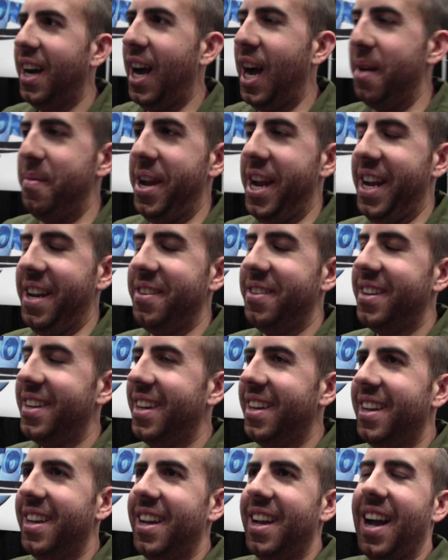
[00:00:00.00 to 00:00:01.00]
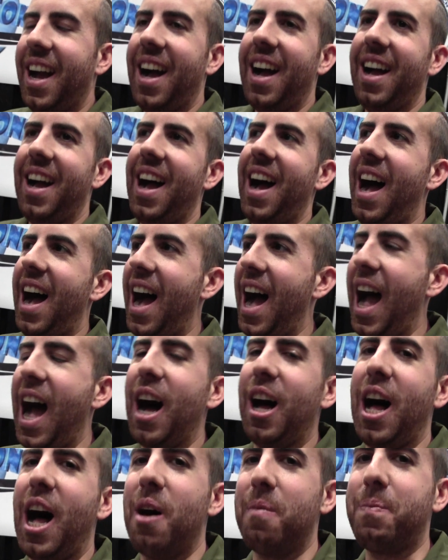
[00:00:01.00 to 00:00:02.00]
I mean,
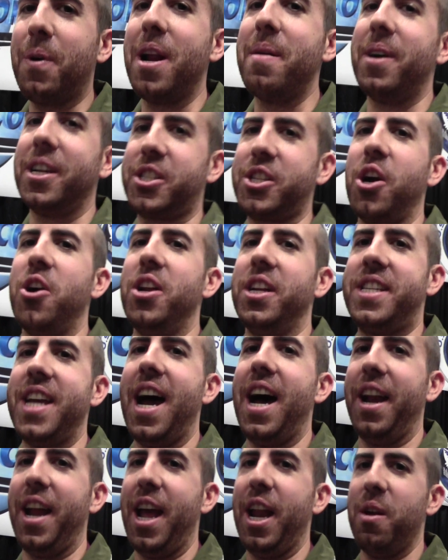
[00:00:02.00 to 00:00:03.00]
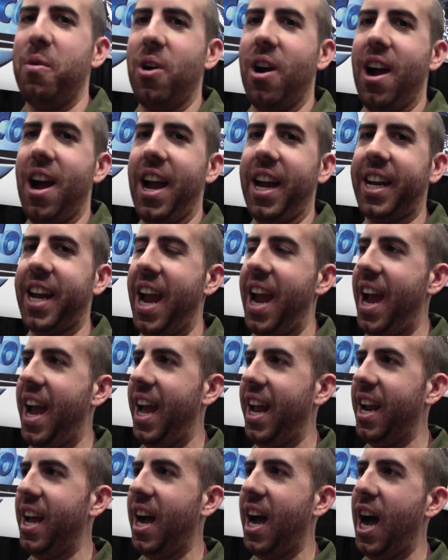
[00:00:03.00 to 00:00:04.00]
I'll pretty much go to town anywhere I
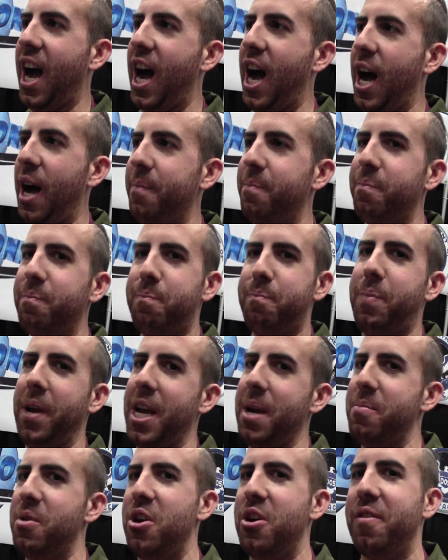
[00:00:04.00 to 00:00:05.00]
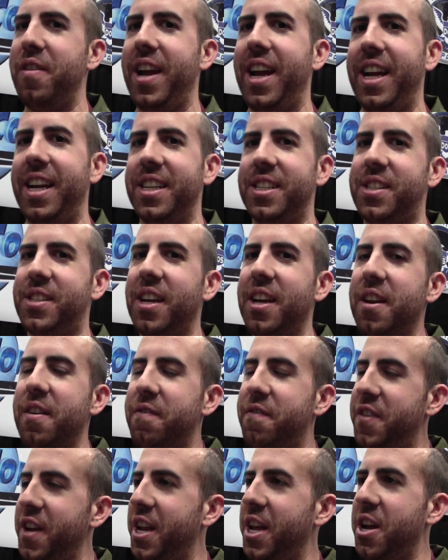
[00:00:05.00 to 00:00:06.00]
can. B-movies,
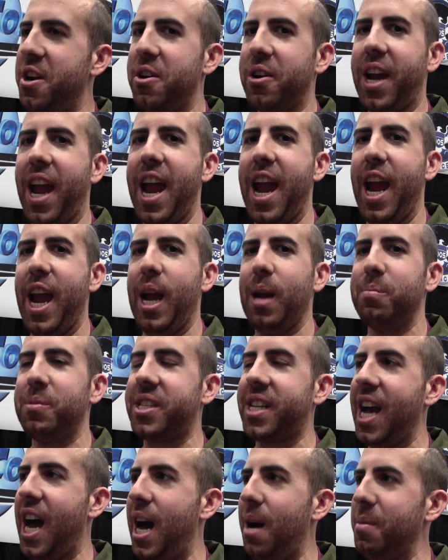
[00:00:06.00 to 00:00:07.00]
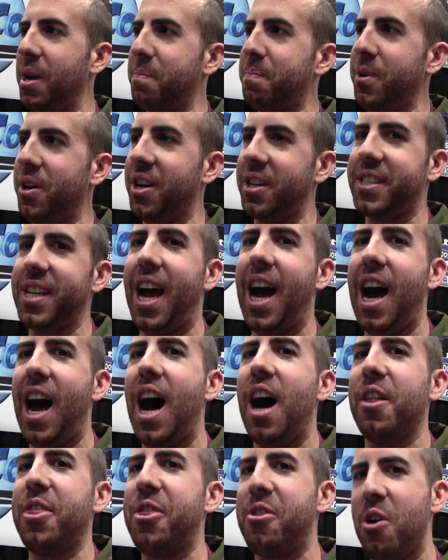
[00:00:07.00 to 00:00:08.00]
video games, comic books,
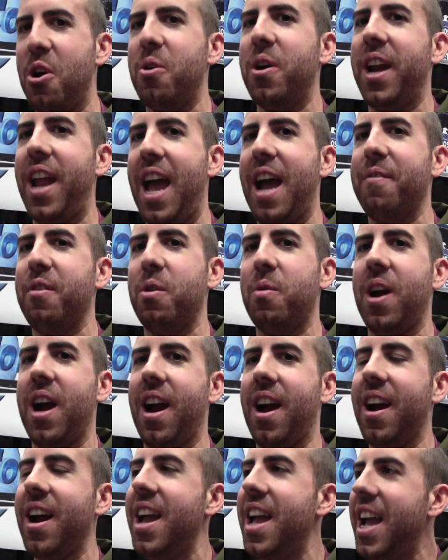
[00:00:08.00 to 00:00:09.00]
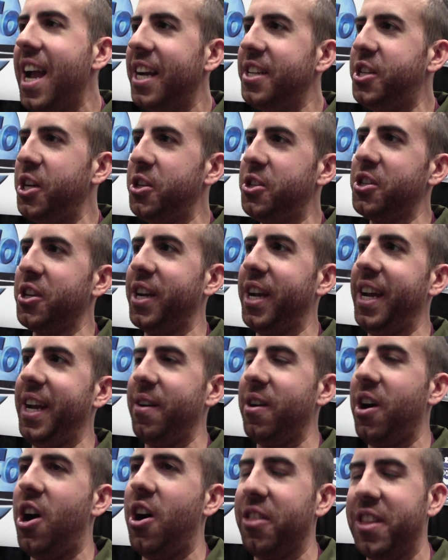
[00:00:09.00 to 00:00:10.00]
I'll throw in everywhere. It's
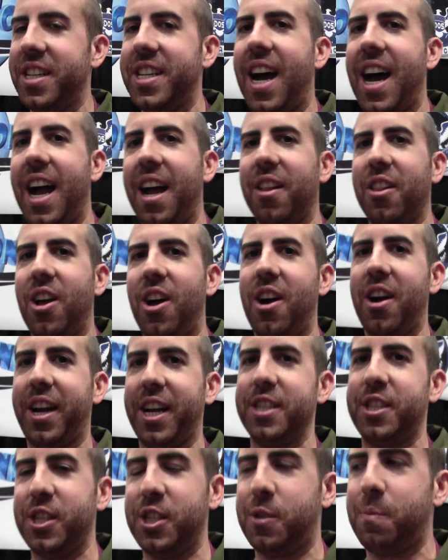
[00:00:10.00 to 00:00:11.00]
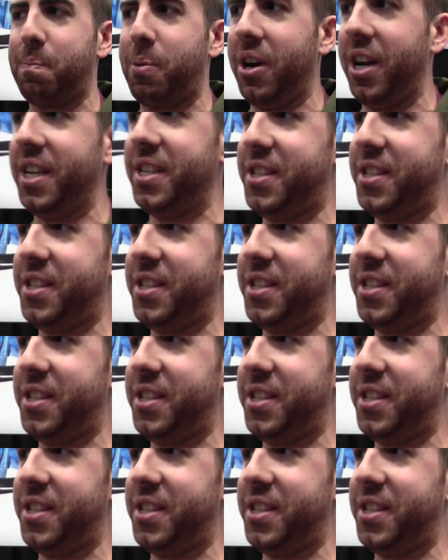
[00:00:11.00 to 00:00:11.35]
usually all the dialogue is pretty